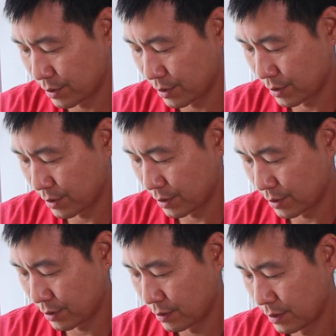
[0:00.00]
The
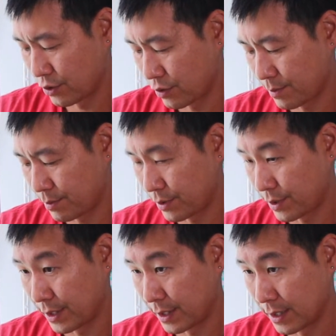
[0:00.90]
strawberry it is that
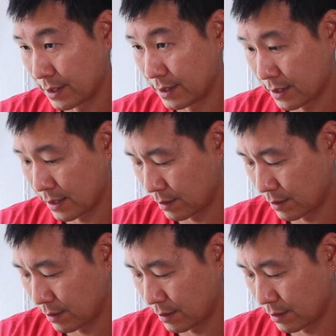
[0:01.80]
I'm using.